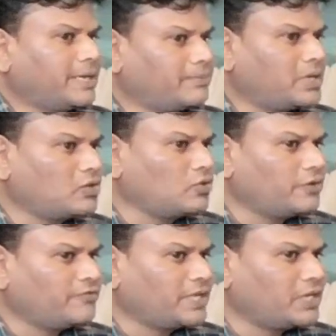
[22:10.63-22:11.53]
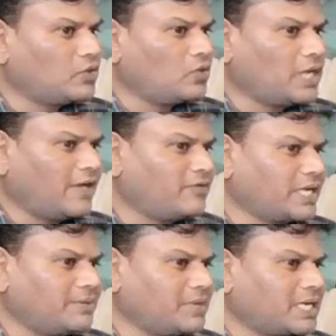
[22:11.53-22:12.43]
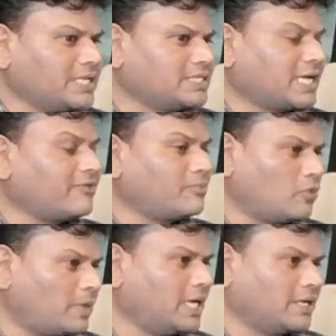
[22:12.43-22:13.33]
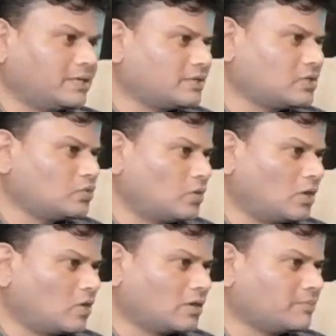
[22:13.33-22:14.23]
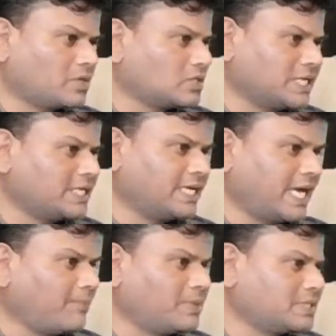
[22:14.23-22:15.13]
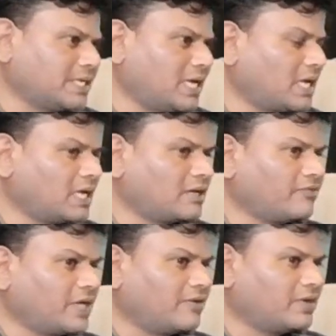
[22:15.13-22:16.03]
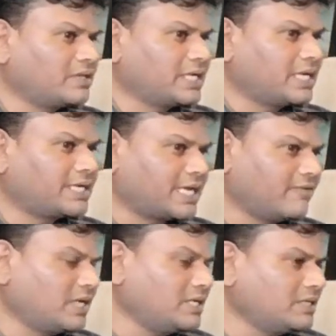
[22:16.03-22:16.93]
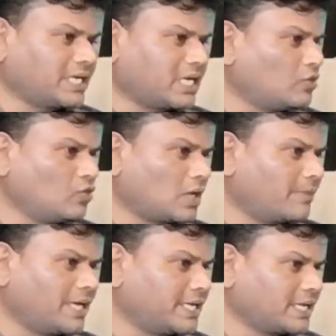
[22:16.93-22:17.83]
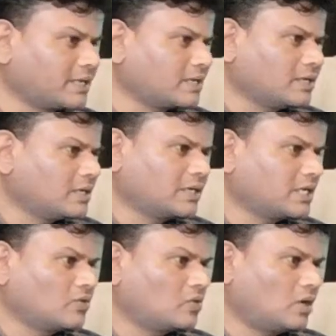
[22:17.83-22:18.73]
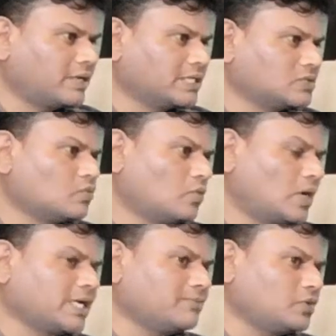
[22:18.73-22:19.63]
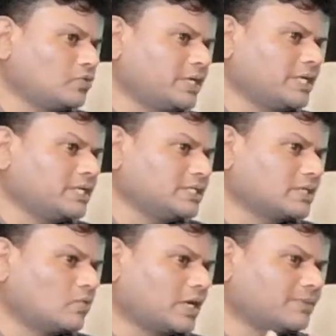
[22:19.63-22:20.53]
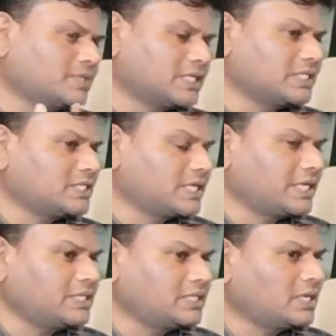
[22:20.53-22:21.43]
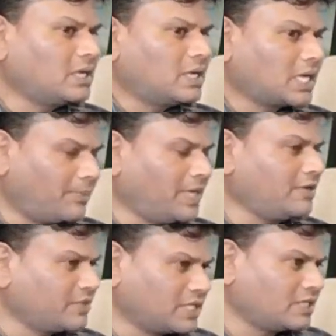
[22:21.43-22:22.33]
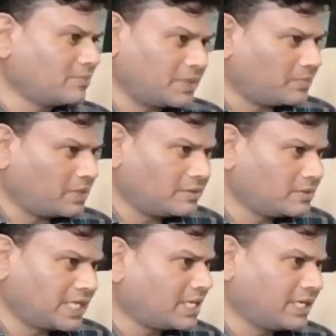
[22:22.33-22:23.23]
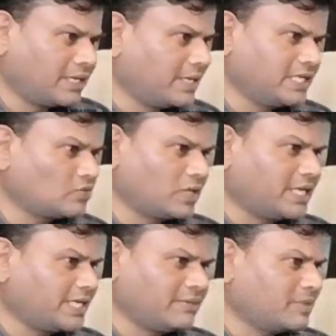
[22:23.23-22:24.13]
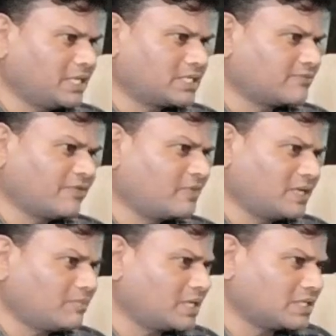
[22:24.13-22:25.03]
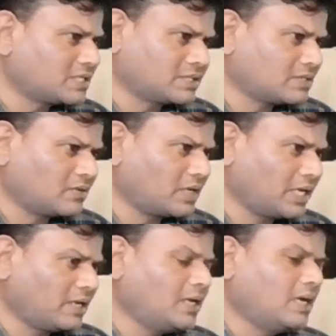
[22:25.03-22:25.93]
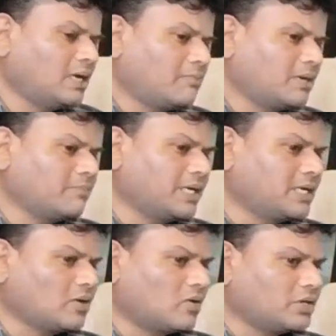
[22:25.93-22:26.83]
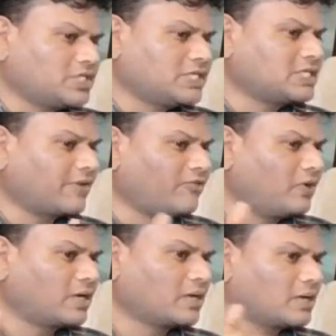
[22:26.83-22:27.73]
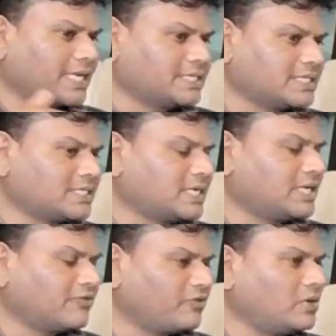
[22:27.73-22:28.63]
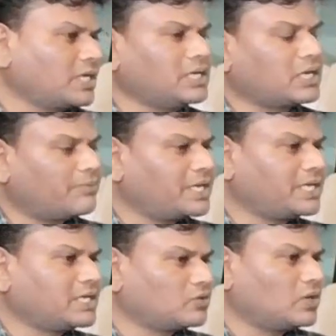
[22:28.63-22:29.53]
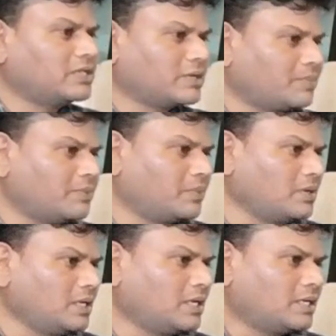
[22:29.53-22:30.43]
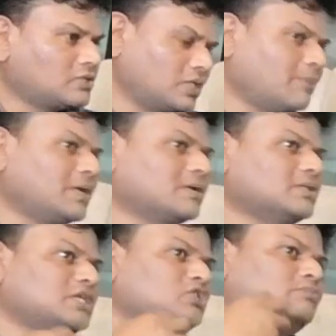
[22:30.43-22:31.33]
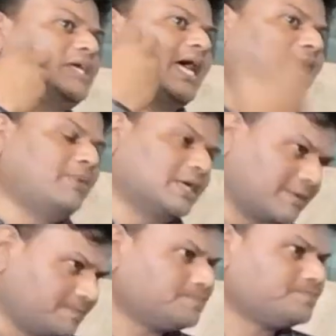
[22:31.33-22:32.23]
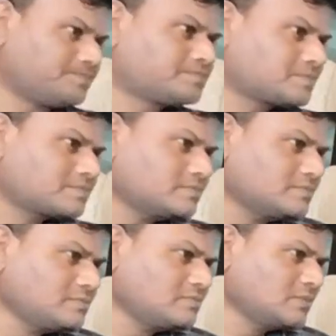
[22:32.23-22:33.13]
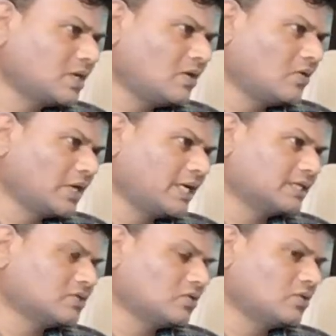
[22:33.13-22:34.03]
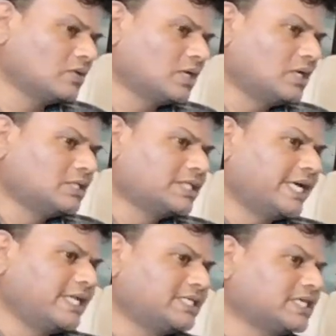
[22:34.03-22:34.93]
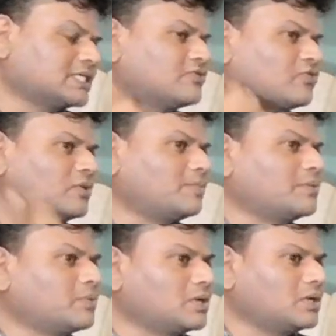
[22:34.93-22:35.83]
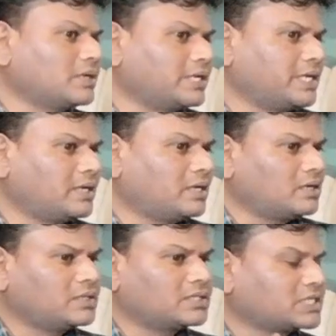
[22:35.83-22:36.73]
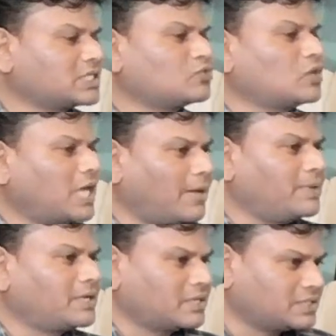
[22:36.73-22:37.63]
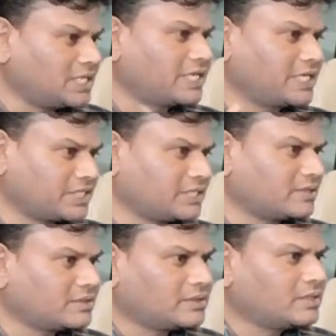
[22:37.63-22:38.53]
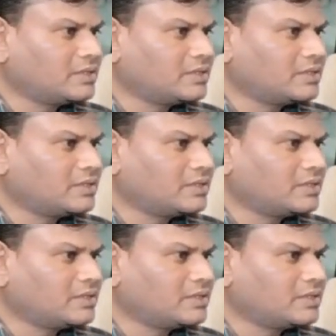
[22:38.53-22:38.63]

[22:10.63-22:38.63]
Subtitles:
Number two, if they don't have time, at least they have a mobile to work on, because LinkedIn app is there, and whenever they are traveling, they can do commenting, all that. So what I'm suggesting is comment with other people. That needs only 10 minutes, 15 minutes. Okay. But make a conscious effort, consistent effort in commenting to other people. So that should be a habit. Okay. So see, any successful people need a successful habit generation.